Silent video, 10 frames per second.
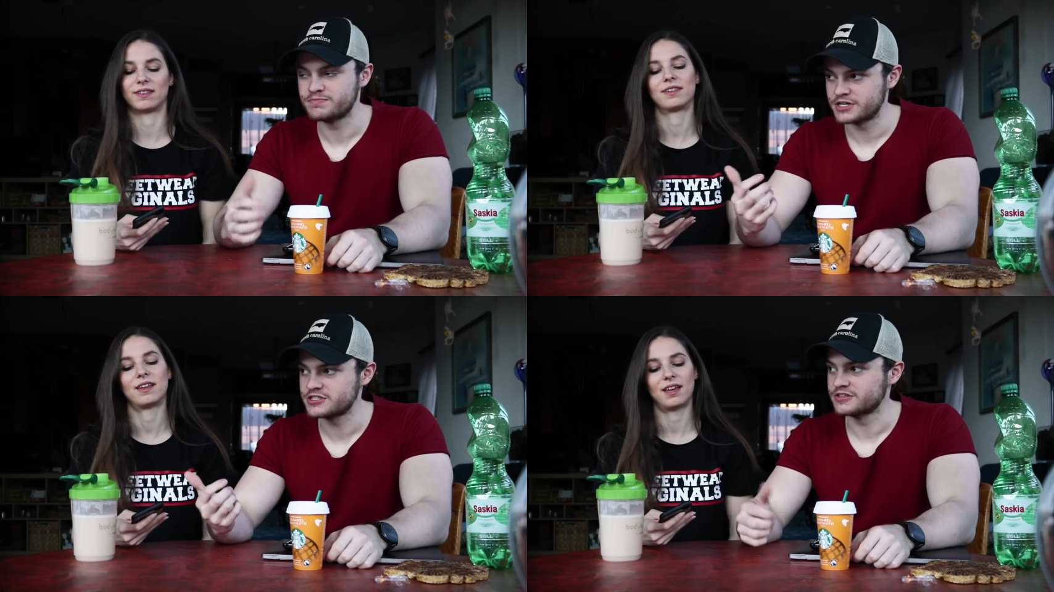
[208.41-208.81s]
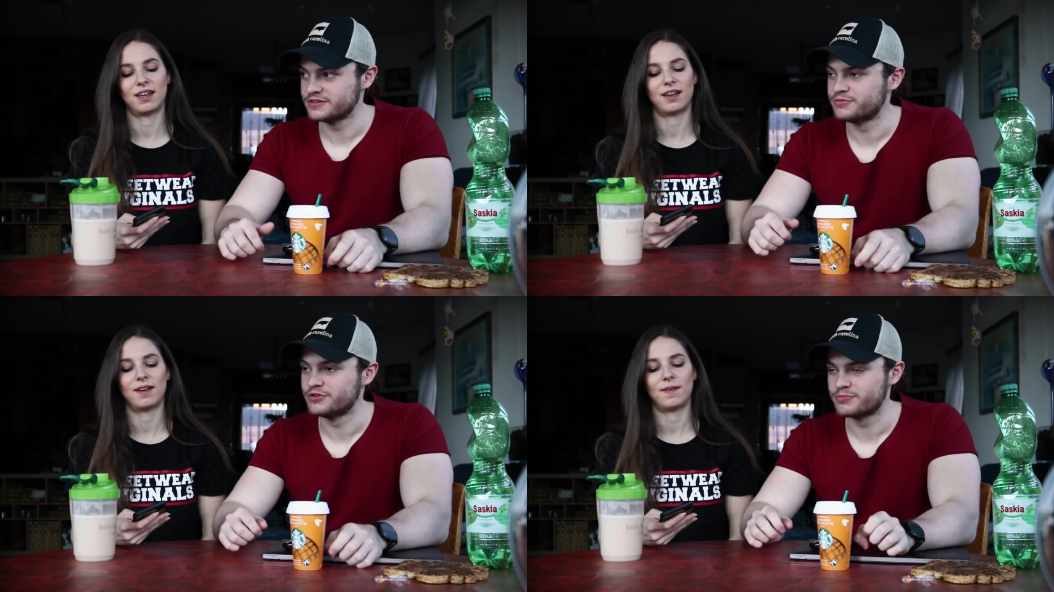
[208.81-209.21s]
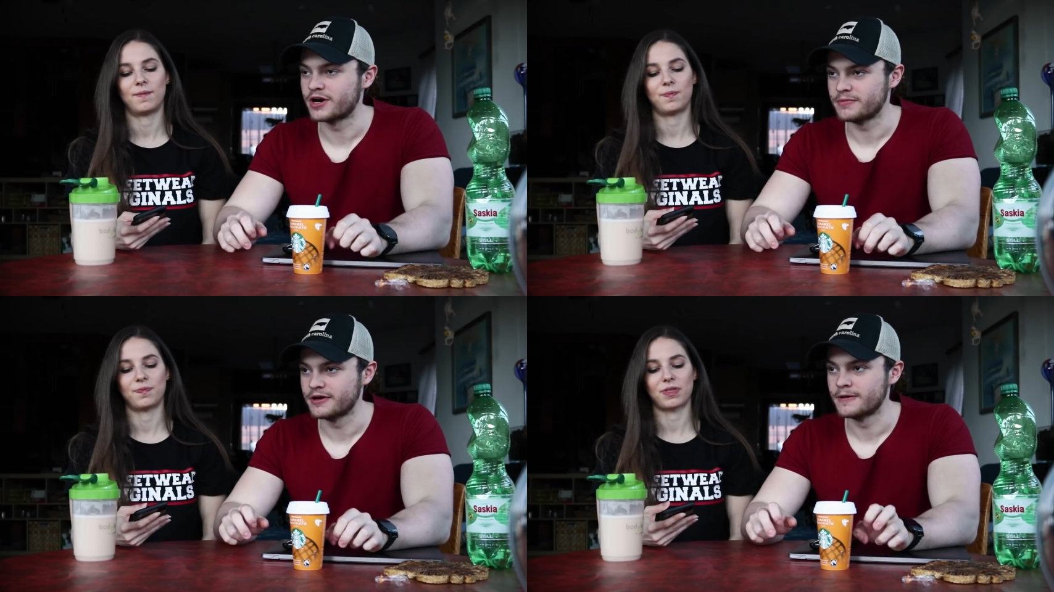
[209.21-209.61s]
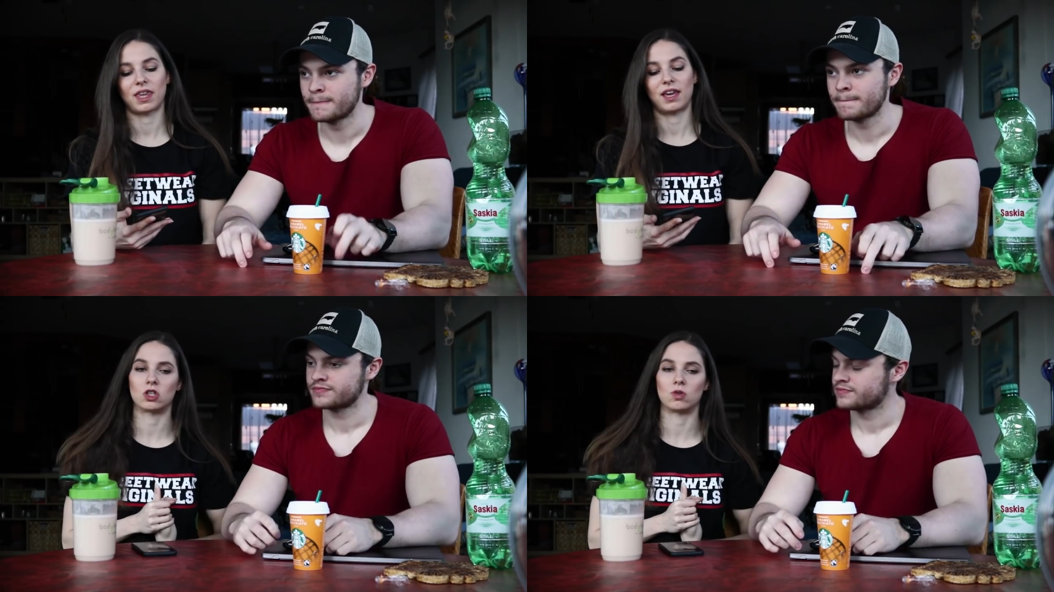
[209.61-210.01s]
Speaker 1: Especially with prep, yeah.
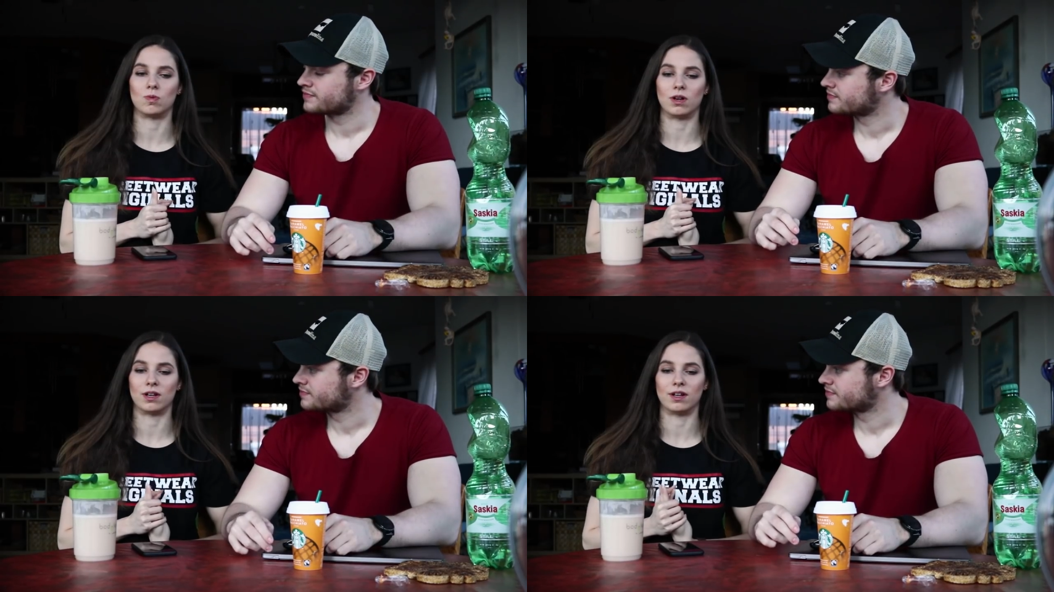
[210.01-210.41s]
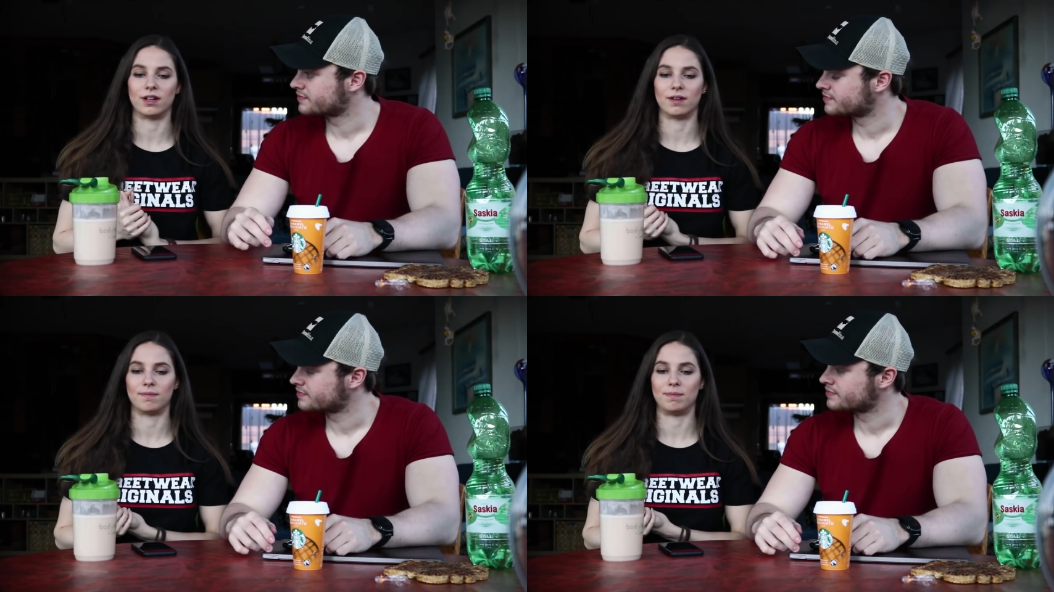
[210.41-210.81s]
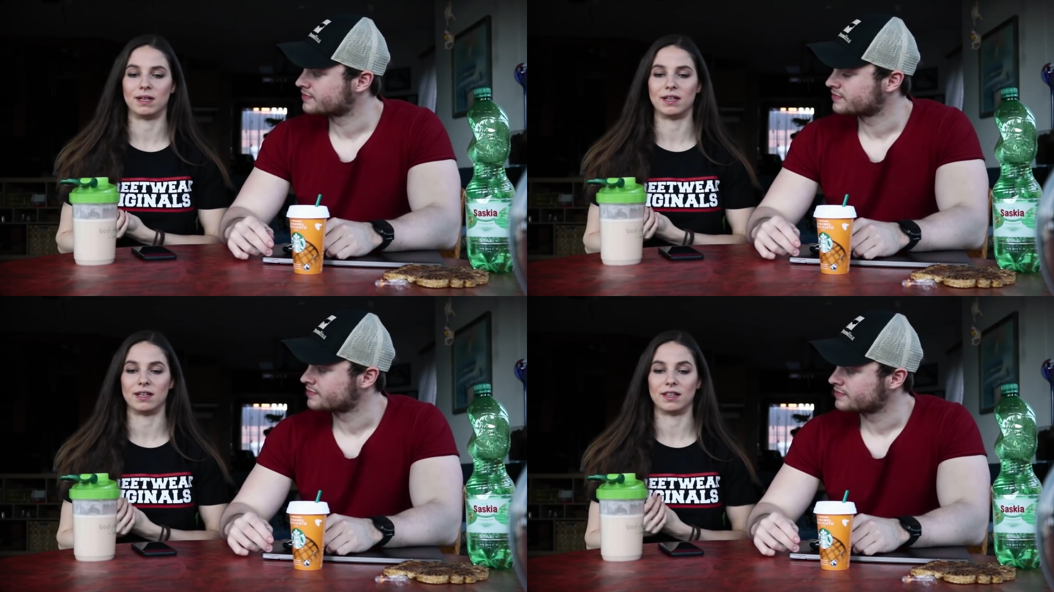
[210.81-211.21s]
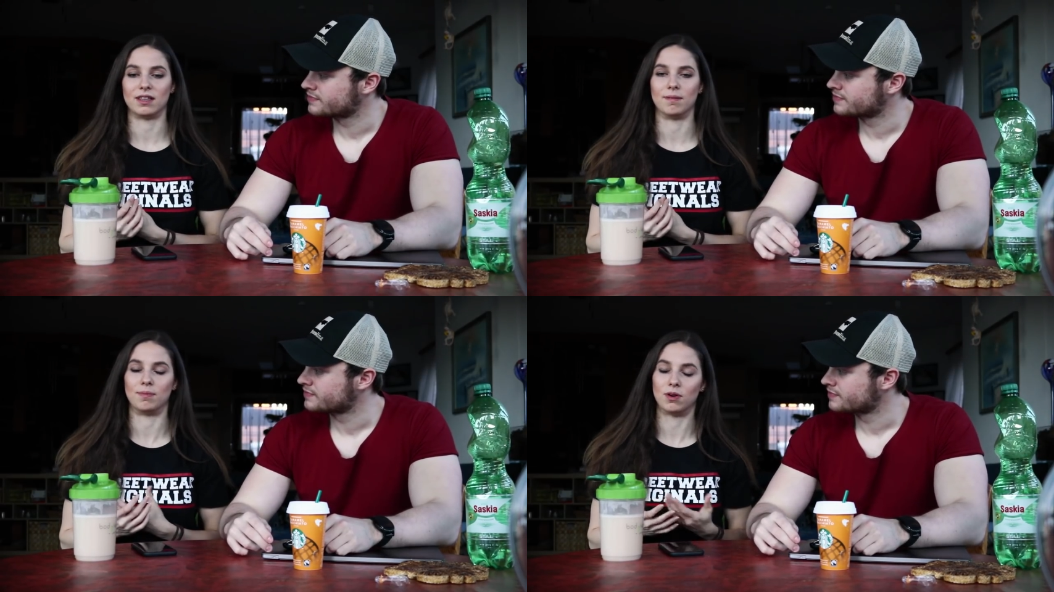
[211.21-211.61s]
I just
Speaker 2: wanna be the